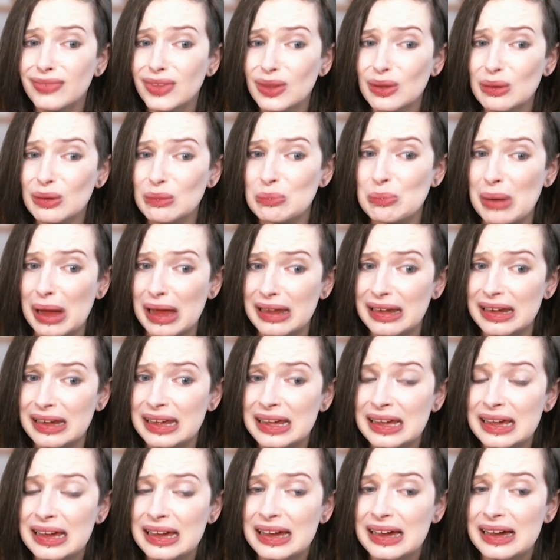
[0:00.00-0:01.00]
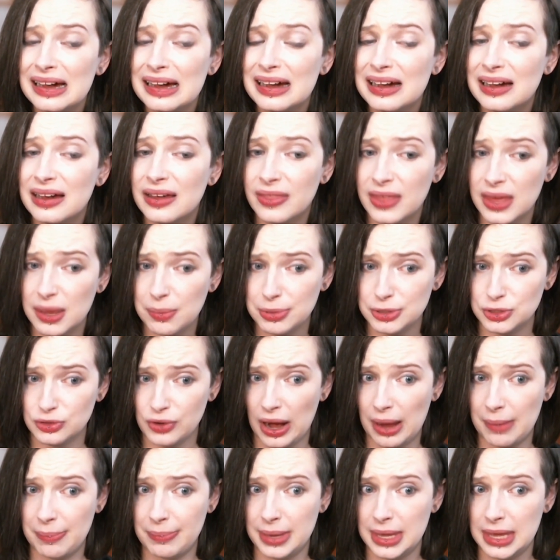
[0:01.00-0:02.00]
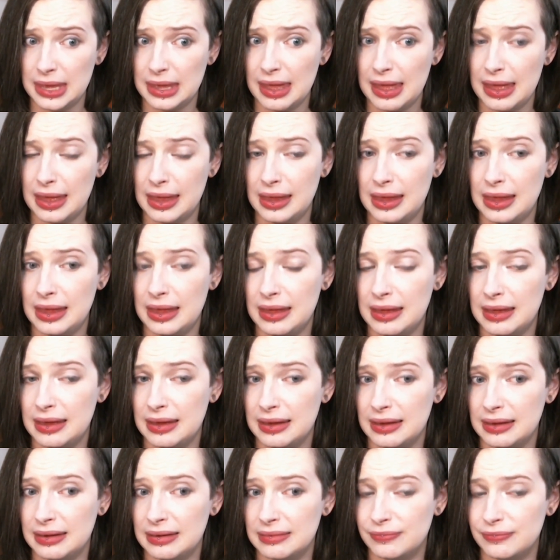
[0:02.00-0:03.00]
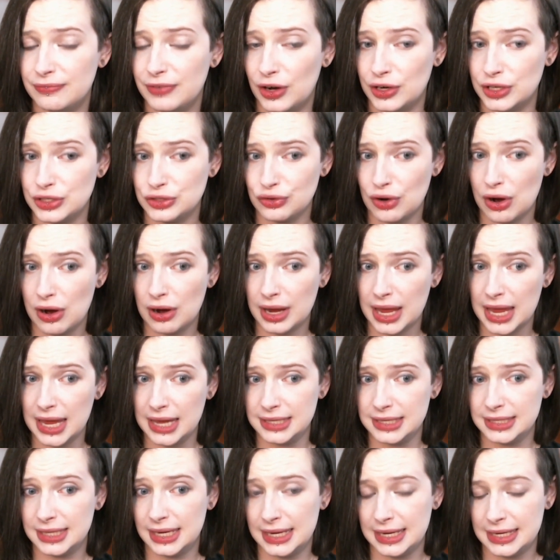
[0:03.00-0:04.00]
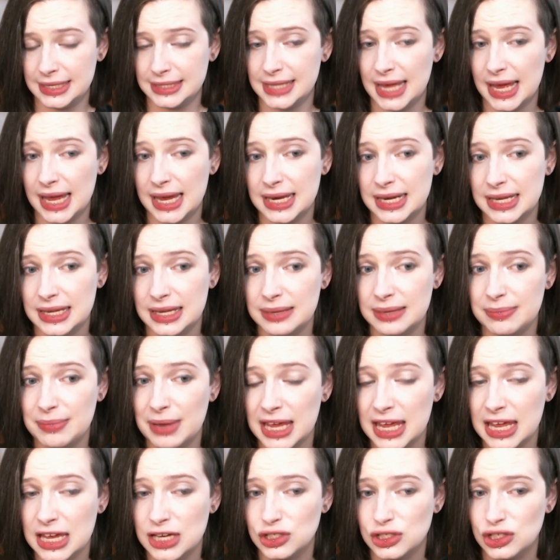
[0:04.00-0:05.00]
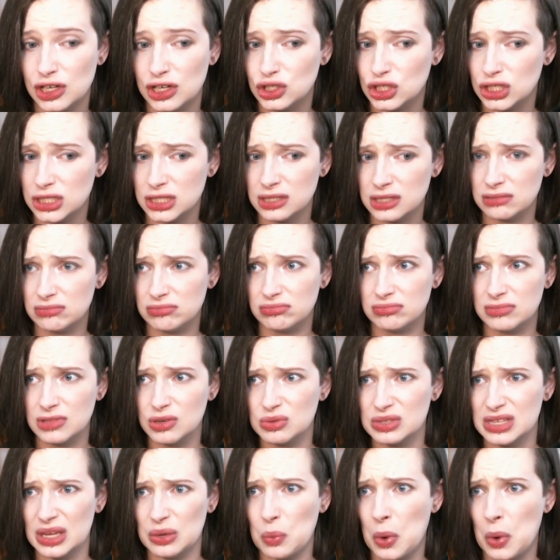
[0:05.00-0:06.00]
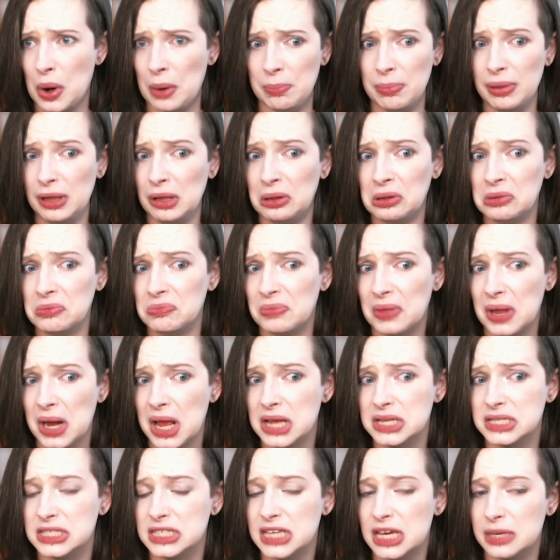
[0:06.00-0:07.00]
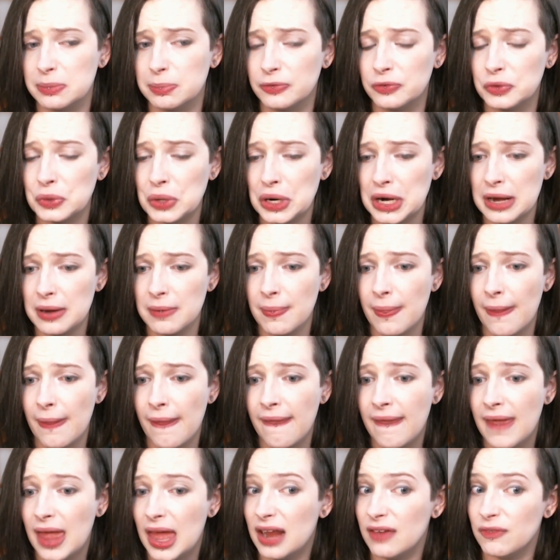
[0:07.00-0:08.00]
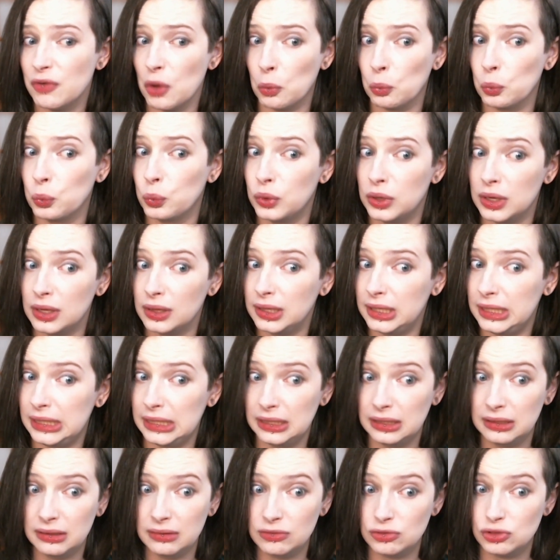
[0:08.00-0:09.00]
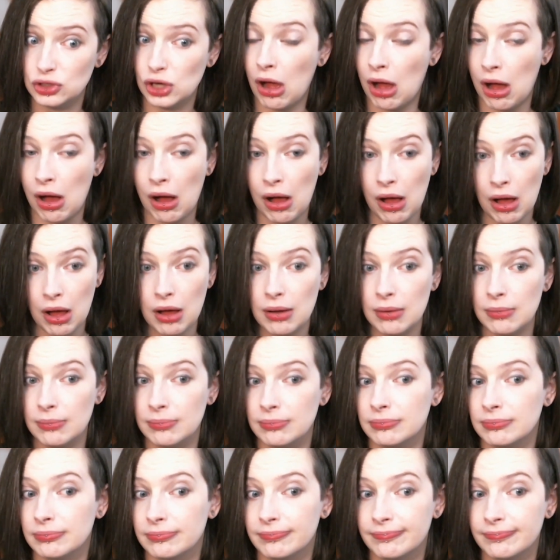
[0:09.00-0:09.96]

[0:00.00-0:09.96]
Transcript: But they prescribed me a very strong anti-anxiety medication. It was like 1 pill that I had to take before it. And I felt really calm,